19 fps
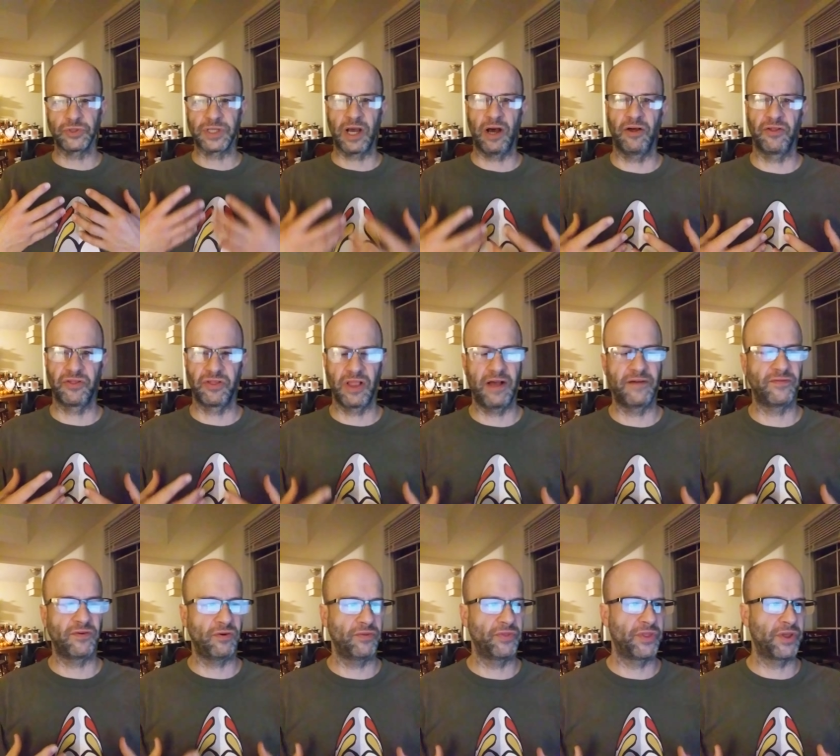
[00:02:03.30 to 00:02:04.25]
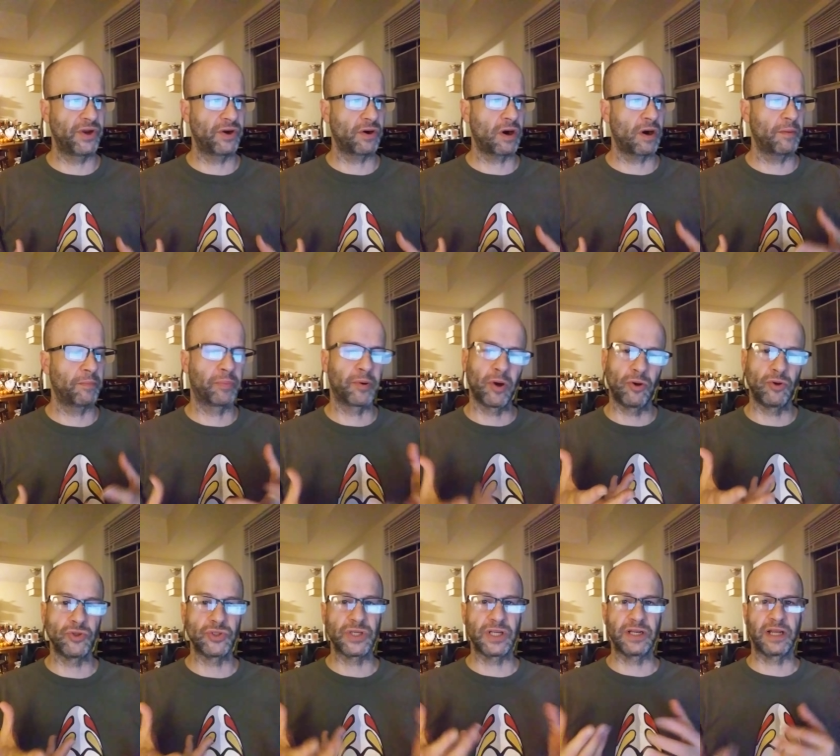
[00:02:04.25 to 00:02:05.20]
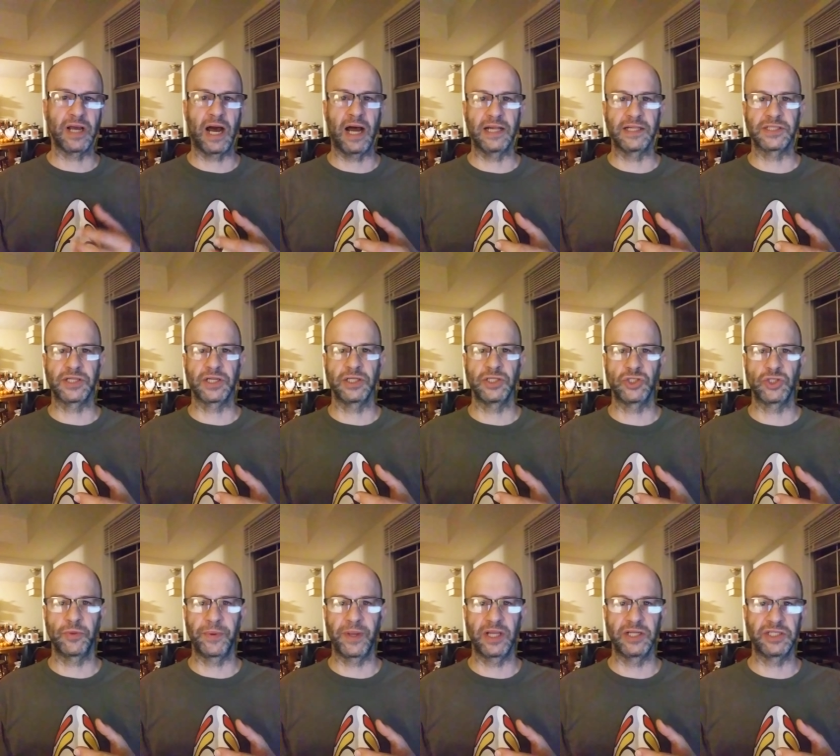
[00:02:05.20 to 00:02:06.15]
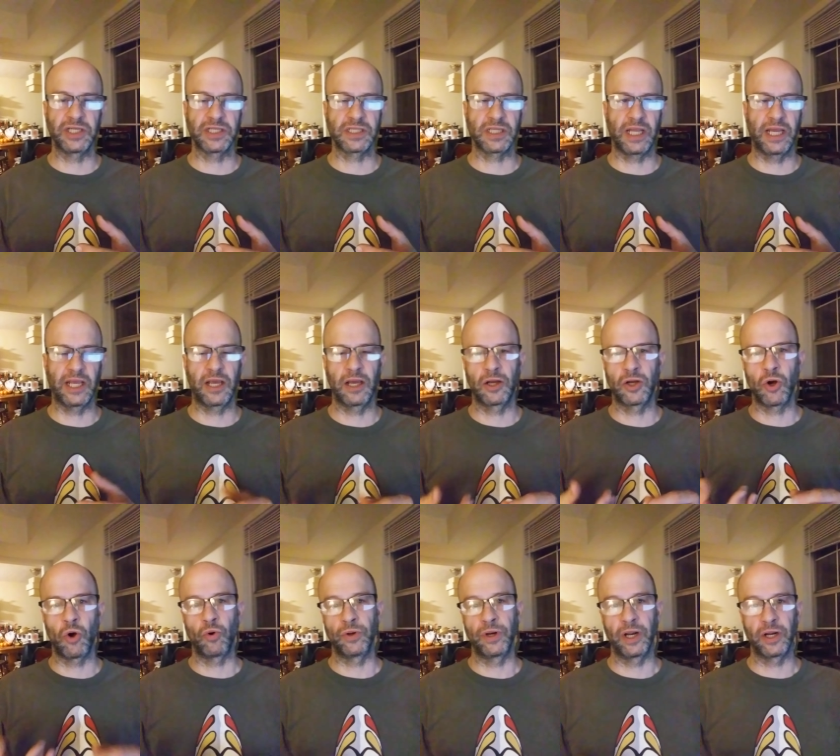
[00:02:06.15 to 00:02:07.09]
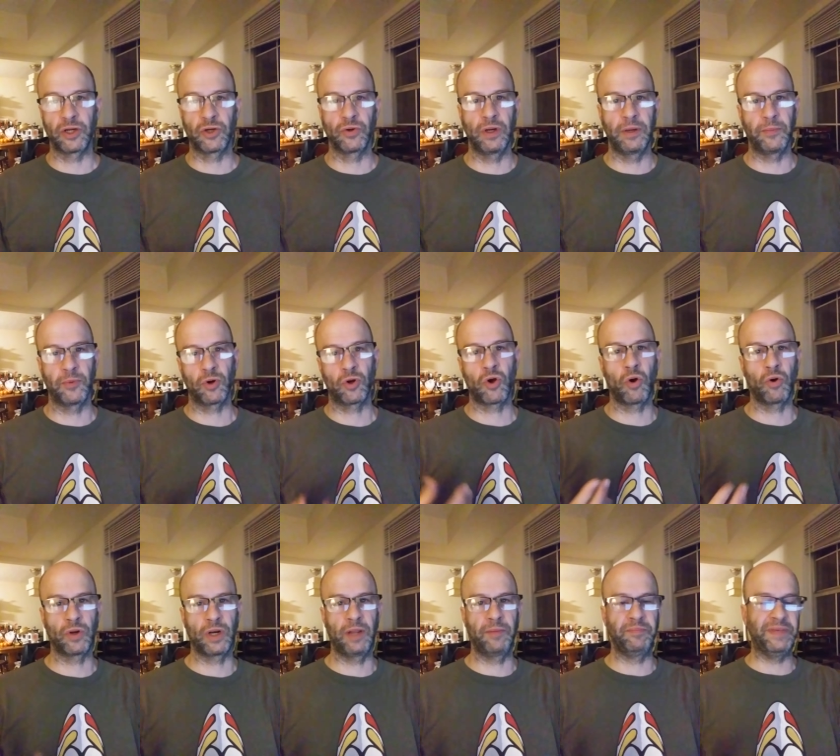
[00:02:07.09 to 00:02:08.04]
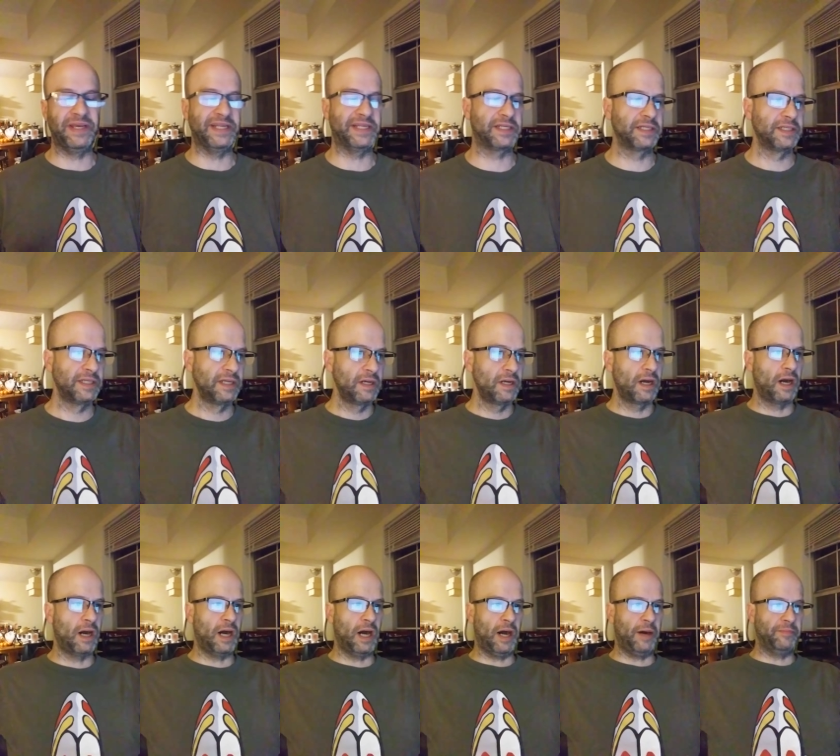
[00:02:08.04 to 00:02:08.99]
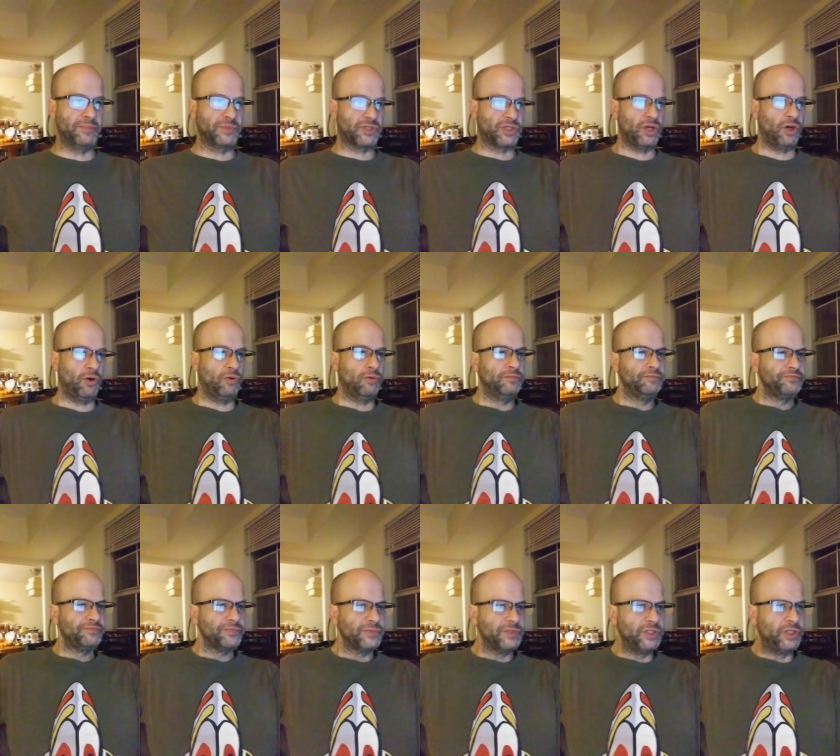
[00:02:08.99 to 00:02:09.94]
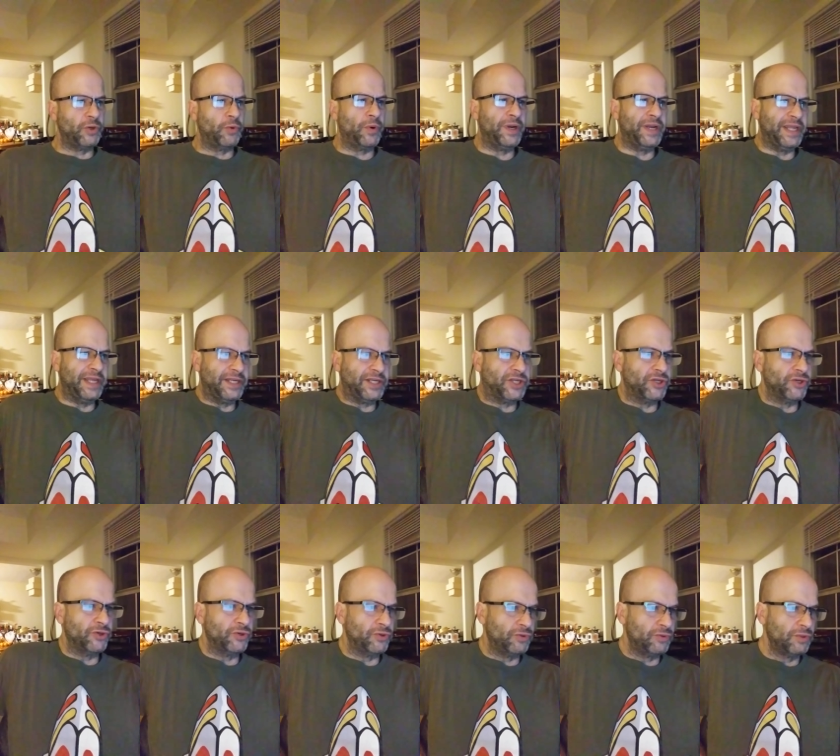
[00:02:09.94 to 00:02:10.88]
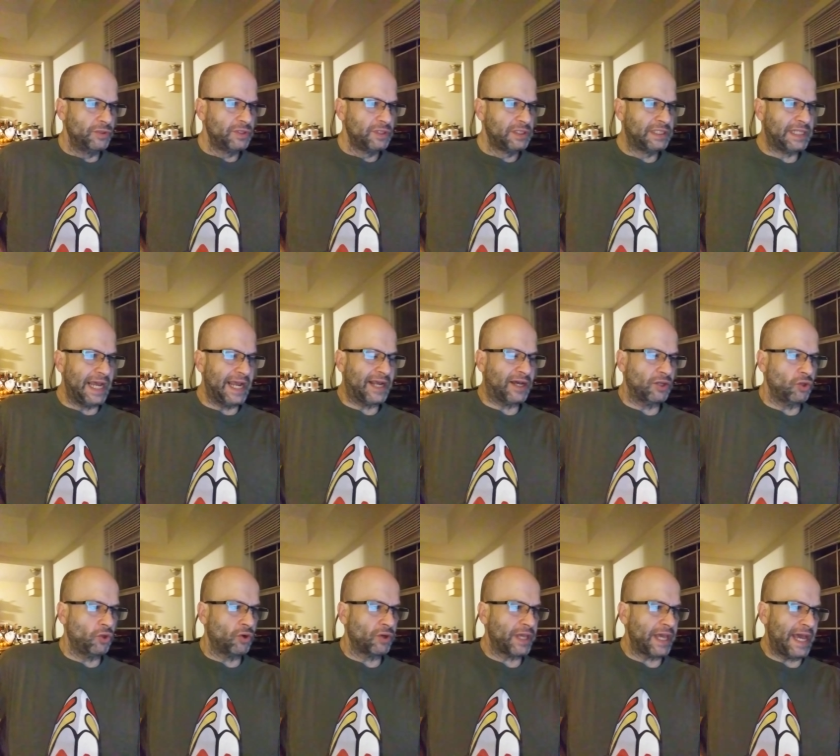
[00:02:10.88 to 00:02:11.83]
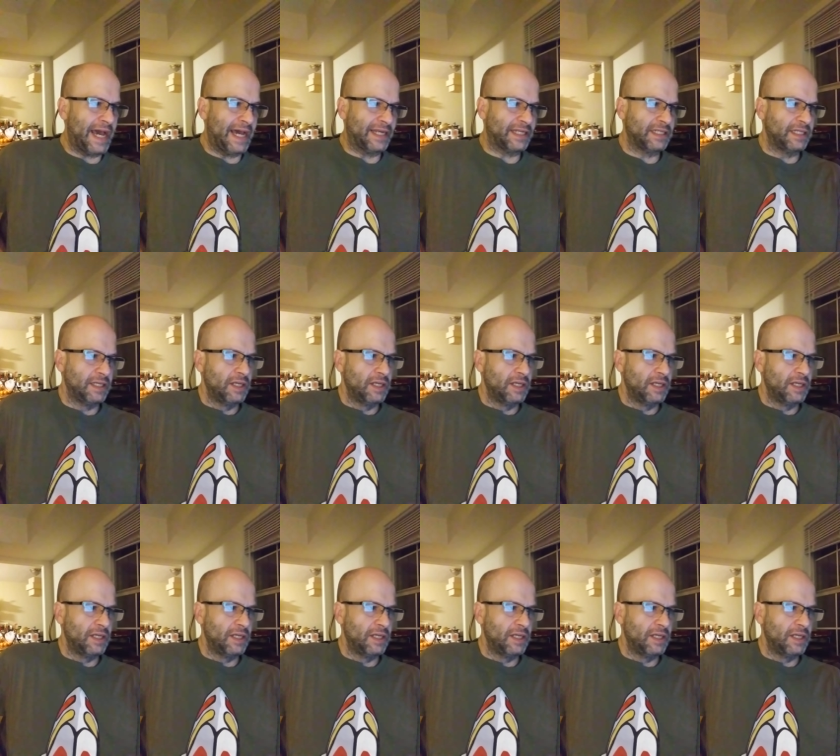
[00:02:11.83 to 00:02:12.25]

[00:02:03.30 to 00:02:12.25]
health level, there are pros and cons to consuming it, just like coconut cream or coconut meat. Um, so you would need to take a look at